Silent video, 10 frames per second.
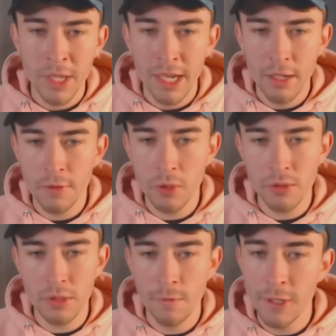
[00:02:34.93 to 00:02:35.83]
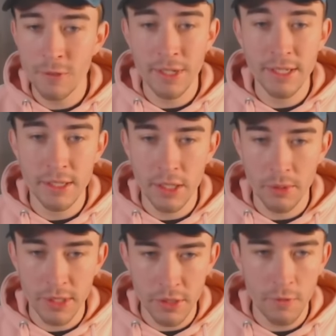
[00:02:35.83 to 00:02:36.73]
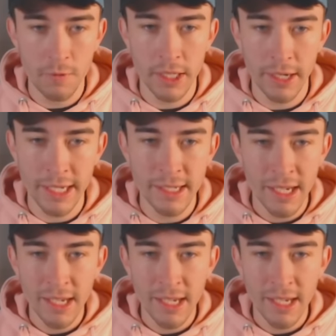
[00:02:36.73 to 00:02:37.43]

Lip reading: And of course, the first thing this is going to do for United